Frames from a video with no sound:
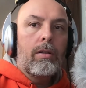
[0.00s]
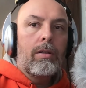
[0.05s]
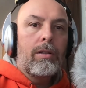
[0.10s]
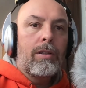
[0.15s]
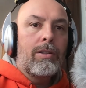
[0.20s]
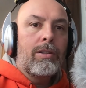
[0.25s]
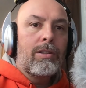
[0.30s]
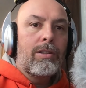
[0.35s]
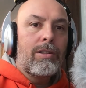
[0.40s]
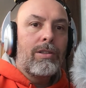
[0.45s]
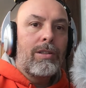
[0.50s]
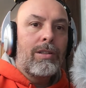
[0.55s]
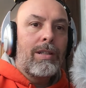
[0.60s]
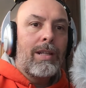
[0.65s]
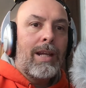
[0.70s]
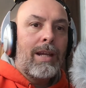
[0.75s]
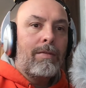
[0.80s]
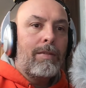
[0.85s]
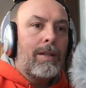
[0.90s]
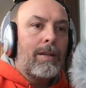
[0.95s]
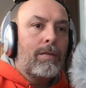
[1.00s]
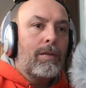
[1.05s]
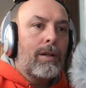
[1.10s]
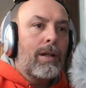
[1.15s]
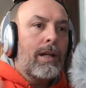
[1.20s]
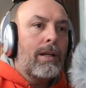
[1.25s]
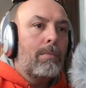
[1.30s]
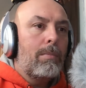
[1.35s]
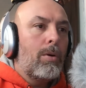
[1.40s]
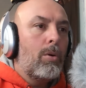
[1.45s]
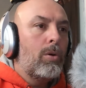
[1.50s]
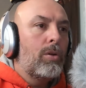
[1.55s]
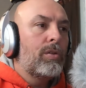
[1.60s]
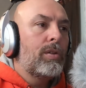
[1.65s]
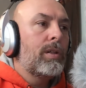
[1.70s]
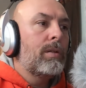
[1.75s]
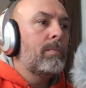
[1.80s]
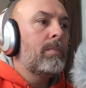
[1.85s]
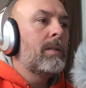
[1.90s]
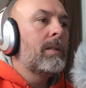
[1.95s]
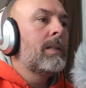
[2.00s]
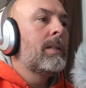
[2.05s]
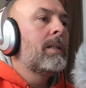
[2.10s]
They just have a different kind of motor in them.